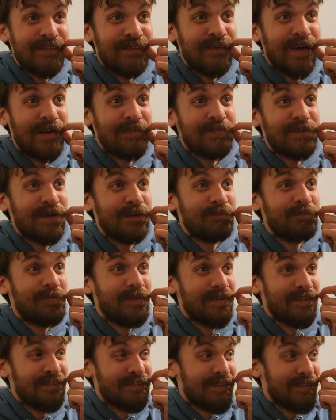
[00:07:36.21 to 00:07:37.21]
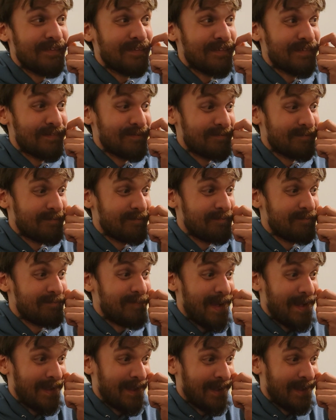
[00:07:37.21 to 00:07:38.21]
You have no business
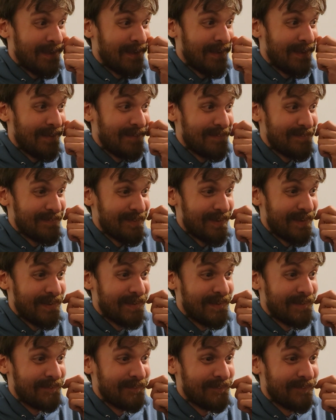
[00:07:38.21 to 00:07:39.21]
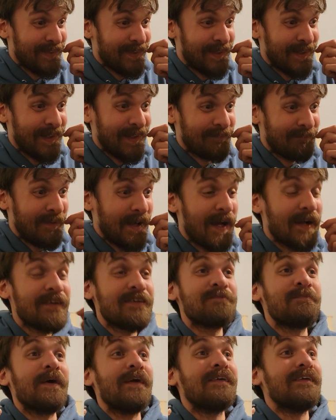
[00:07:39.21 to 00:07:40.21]
making these, like, recon
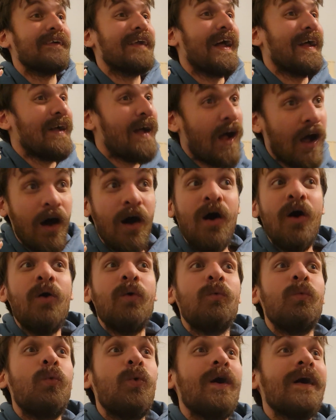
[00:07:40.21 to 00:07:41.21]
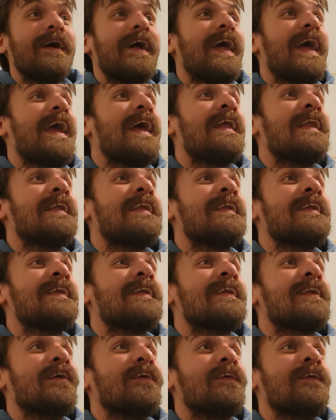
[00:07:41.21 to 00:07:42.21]
mechs, but what
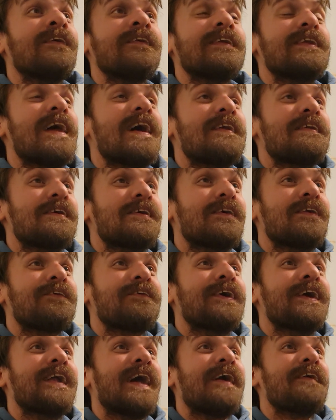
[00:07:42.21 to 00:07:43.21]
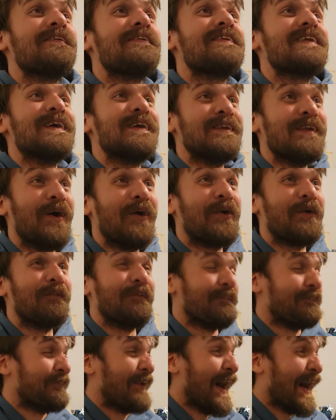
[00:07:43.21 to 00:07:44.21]
in the old technical readouts, the
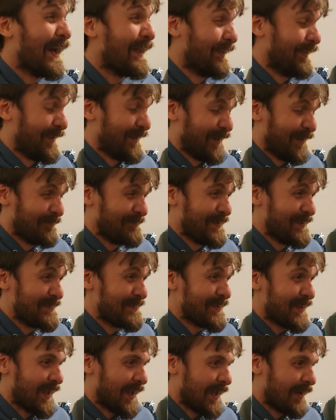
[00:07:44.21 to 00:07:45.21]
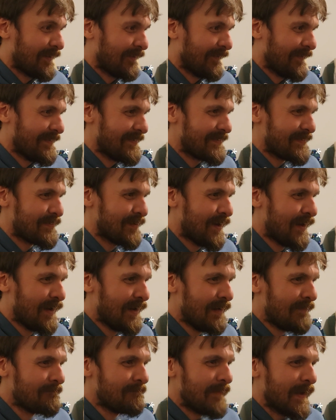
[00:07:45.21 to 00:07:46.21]
notable pilot of this thing was
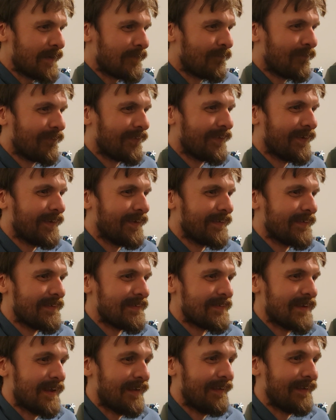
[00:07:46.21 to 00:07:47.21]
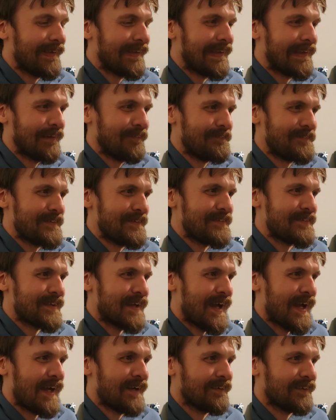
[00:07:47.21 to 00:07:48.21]
Mech Warrior Self of the
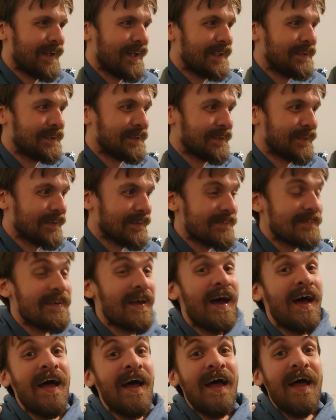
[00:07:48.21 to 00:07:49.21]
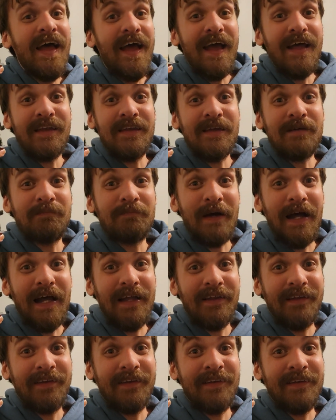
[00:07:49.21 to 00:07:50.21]
Sky Rangers, and he
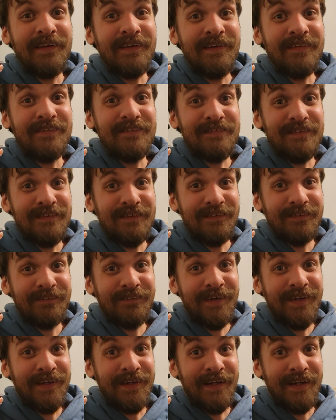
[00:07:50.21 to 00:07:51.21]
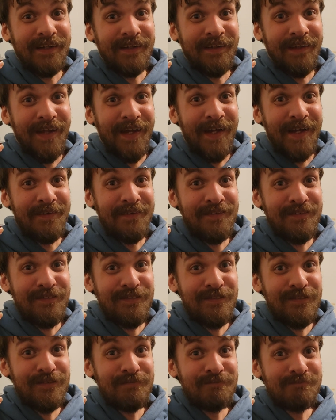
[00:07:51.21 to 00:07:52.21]
piloted this in a recon
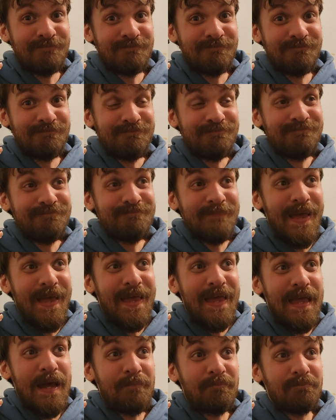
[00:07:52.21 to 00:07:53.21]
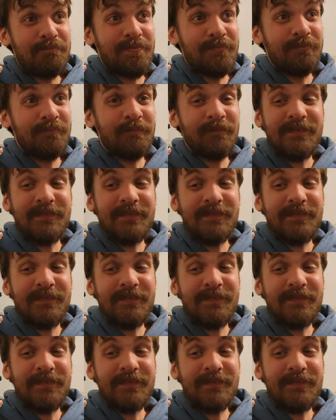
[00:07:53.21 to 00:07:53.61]
lance. Yep.